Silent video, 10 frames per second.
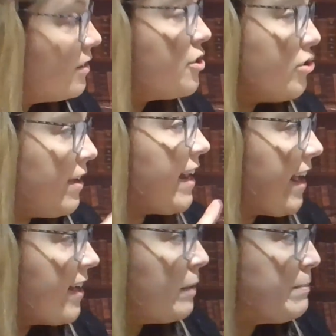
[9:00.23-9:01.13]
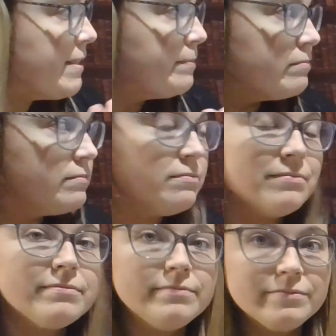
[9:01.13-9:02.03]
because you'll get hiccups.
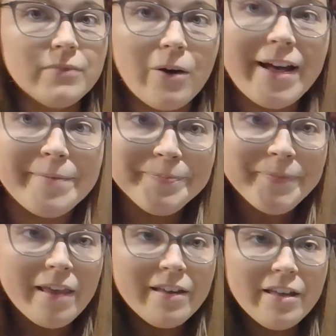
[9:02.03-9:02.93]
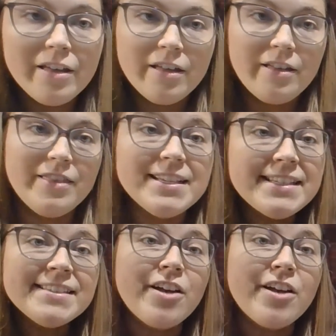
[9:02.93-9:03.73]
Okay. This is